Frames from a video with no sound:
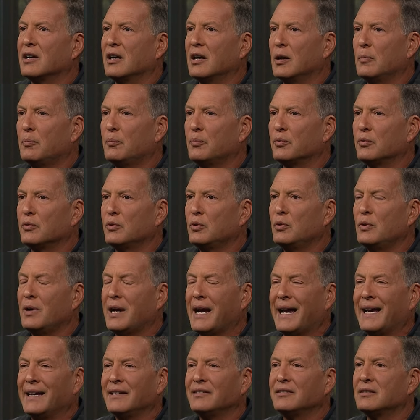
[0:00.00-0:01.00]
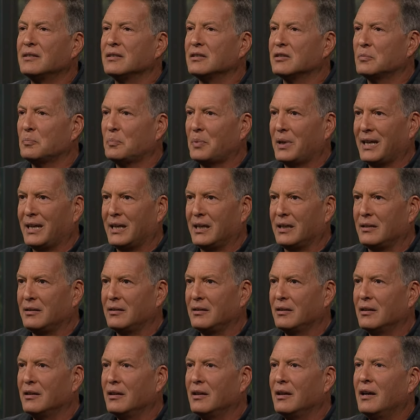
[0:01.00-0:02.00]
up who has this pain,
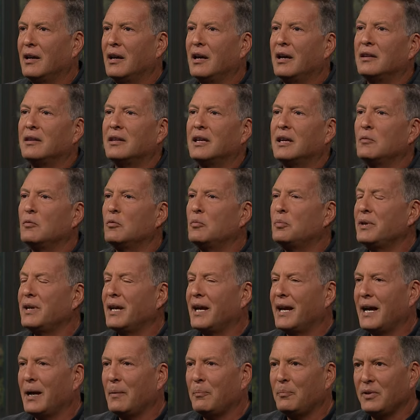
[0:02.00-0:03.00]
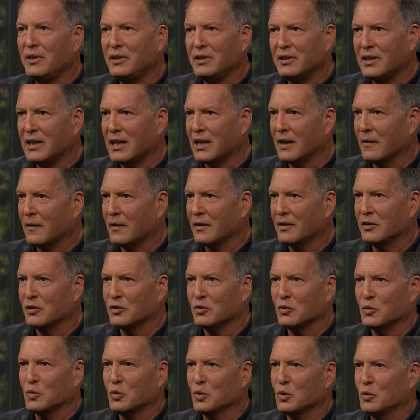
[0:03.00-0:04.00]
and they will be happy to carry this
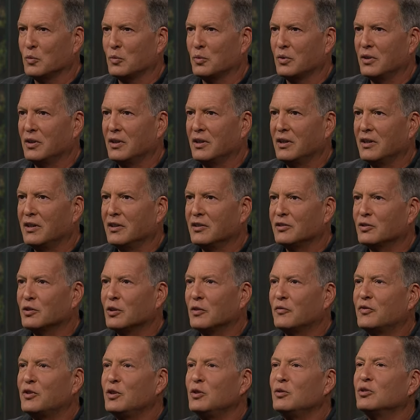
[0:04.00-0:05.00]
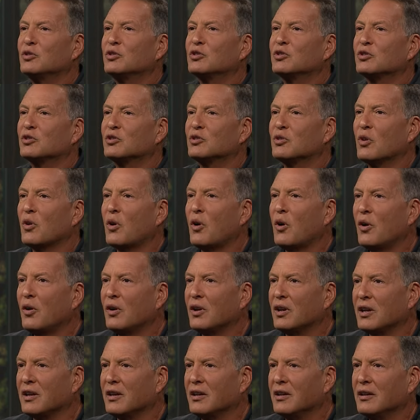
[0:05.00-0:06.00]
group. So if you start
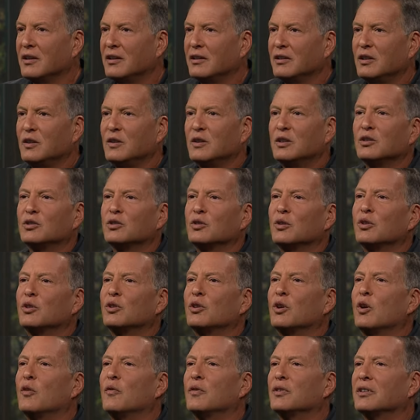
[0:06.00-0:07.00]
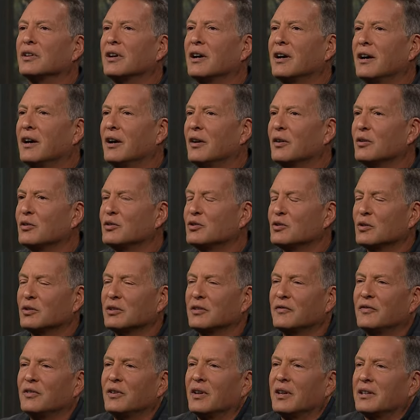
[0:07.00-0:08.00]
it, you can turn it over to others. You don't
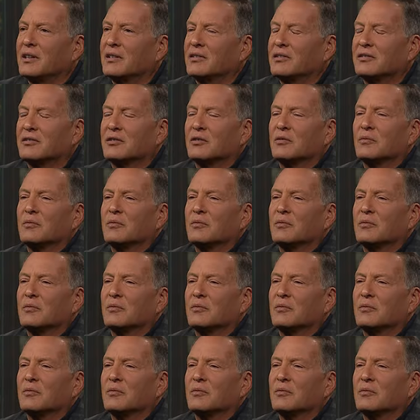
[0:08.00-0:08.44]
have to feel like this is the